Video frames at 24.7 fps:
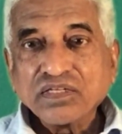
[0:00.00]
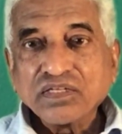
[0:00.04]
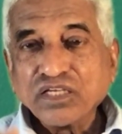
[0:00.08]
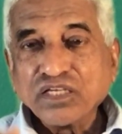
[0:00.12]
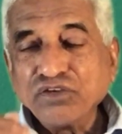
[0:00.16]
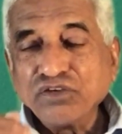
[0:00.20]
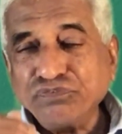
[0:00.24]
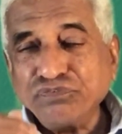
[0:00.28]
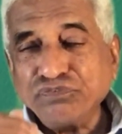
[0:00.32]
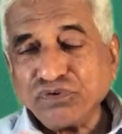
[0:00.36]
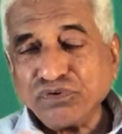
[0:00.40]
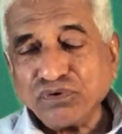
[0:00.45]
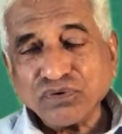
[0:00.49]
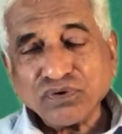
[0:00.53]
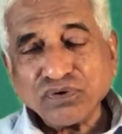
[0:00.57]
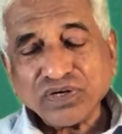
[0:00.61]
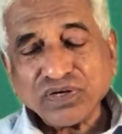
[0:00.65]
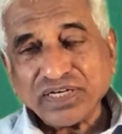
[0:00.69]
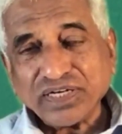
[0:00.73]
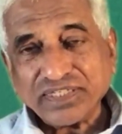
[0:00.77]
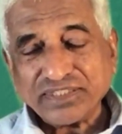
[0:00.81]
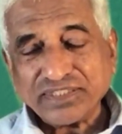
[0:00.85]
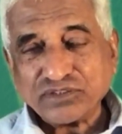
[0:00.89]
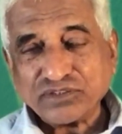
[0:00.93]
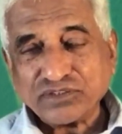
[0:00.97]
if you look
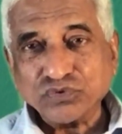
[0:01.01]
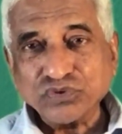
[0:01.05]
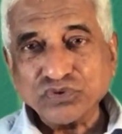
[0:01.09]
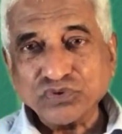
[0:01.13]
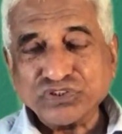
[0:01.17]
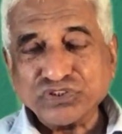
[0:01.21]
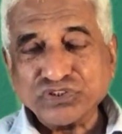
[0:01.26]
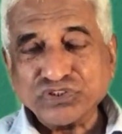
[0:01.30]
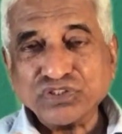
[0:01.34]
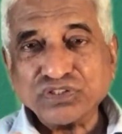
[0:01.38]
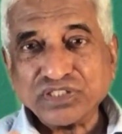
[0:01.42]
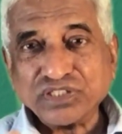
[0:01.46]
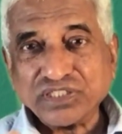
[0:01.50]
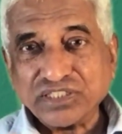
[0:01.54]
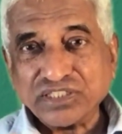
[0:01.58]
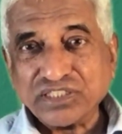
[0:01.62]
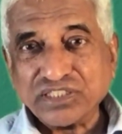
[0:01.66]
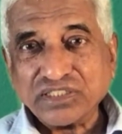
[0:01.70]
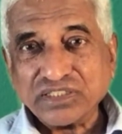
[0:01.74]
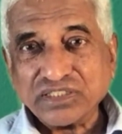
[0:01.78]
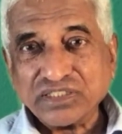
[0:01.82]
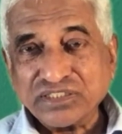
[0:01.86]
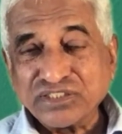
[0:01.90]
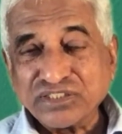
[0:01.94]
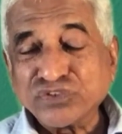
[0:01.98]
at his own children,
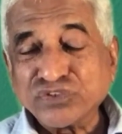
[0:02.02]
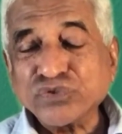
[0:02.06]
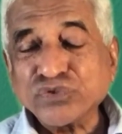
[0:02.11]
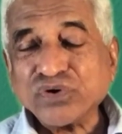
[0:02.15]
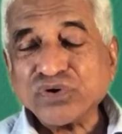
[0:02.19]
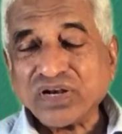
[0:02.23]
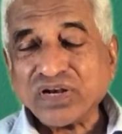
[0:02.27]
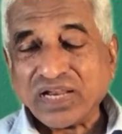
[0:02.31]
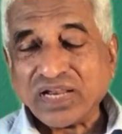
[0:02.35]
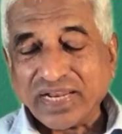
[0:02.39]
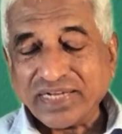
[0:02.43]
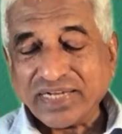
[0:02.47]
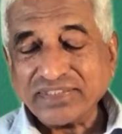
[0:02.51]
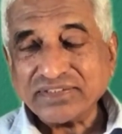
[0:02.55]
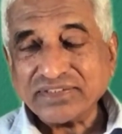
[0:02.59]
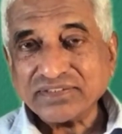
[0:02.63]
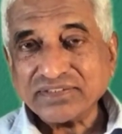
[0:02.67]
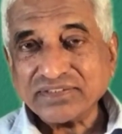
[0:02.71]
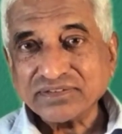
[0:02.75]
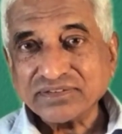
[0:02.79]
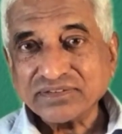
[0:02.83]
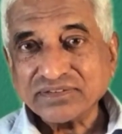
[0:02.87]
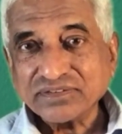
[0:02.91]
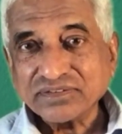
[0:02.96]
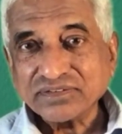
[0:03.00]
Israelites,
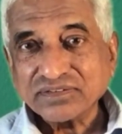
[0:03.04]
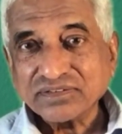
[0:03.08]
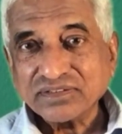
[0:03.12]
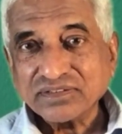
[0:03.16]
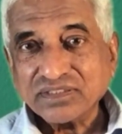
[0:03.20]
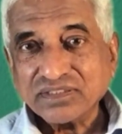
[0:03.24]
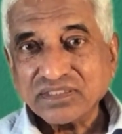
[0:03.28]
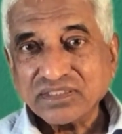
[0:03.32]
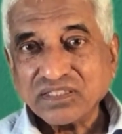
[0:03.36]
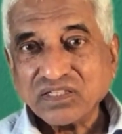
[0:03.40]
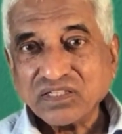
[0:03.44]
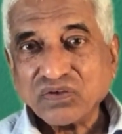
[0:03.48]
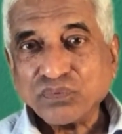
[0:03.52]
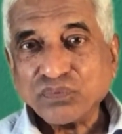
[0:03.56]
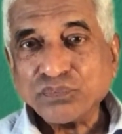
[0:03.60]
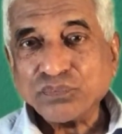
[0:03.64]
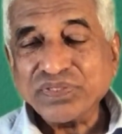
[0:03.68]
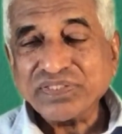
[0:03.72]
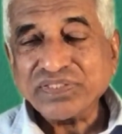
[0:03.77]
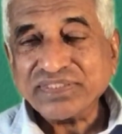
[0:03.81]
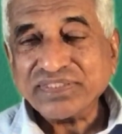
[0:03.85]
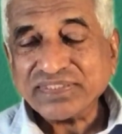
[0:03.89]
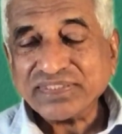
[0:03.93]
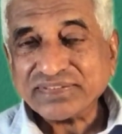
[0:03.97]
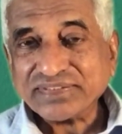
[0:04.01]

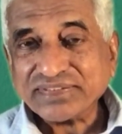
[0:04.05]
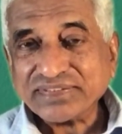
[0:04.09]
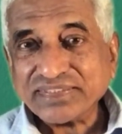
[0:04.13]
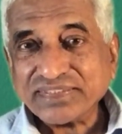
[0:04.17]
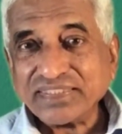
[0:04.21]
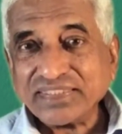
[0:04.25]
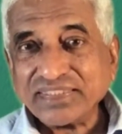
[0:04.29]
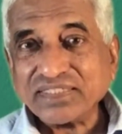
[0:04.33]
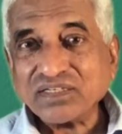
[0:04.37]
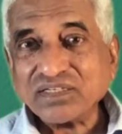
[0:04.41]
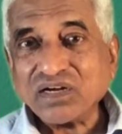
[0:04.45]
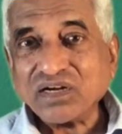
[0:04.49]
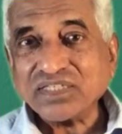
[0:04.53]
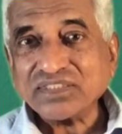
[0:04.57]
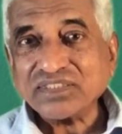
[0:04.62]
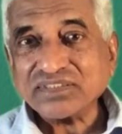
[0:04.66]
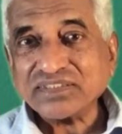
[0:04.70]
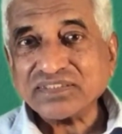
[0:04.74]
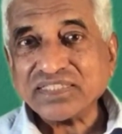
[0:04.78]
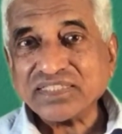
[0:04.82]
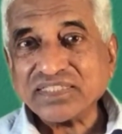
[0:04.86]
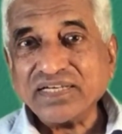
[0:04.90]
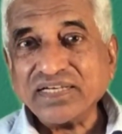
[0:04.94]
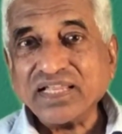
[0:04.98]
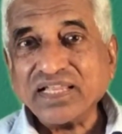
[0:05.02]
when they sinned, God
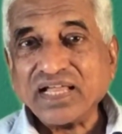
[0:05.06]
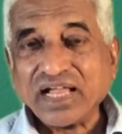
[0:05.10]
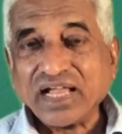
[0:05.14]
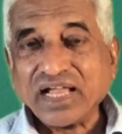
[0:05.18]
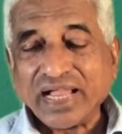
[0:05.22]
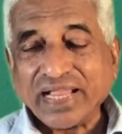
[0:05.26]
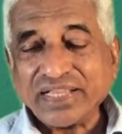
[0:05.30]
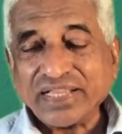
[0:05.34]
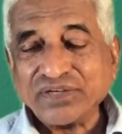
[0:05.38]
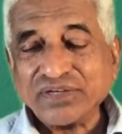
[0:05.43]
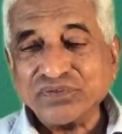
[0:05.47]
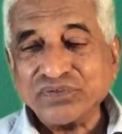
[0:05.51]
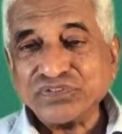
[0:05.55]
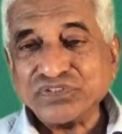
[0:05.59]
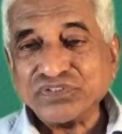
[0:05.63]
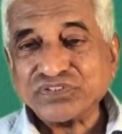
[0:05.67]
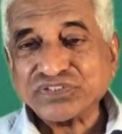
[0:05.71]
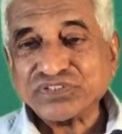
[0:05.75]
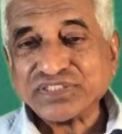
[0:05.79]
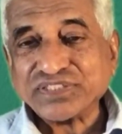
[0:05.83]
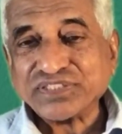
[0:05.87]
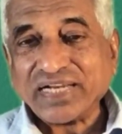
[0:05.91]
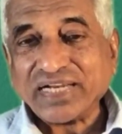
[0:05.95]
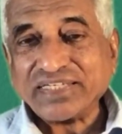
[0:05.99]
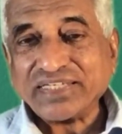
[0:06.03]
said, I'm going to
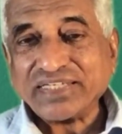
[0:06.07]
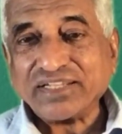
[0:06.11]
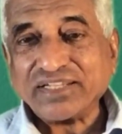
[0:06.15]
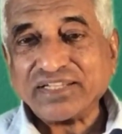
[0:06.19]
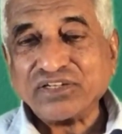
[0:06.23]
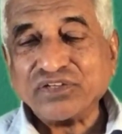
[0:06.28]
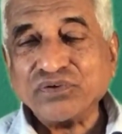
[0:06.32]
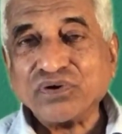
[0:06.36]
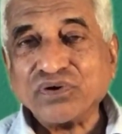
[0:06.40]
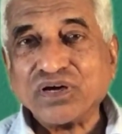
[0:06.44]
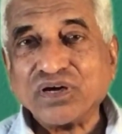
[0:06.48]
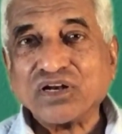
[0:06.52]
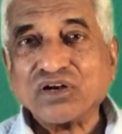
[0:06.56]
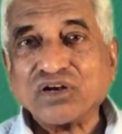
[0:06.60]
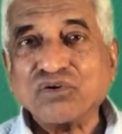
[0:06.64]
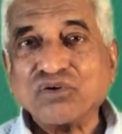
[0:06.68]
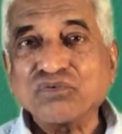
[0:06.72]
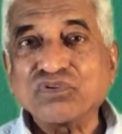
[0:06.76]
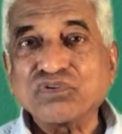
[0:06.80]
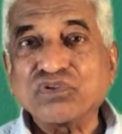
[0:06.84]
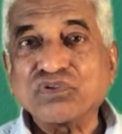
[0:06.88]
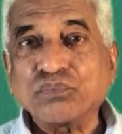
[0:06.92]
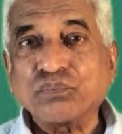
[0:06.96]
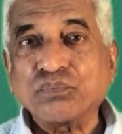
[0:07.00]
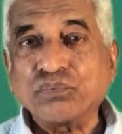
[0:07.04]
scatter you
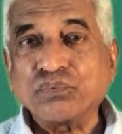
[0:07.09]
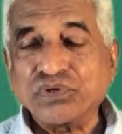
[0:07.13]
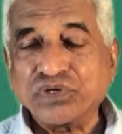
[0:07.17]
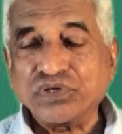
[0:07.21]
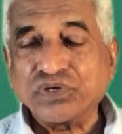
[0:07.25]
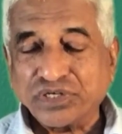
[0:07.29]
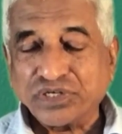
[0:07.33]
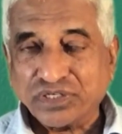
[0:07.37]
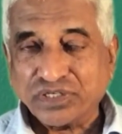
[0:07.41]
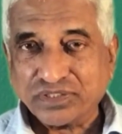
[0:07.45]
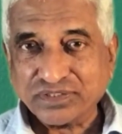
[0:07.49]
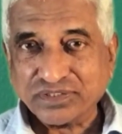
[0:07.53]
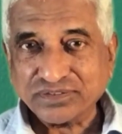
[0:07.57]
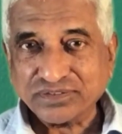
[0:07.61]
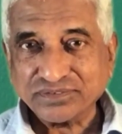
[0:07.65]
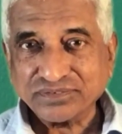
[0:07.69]
around the world.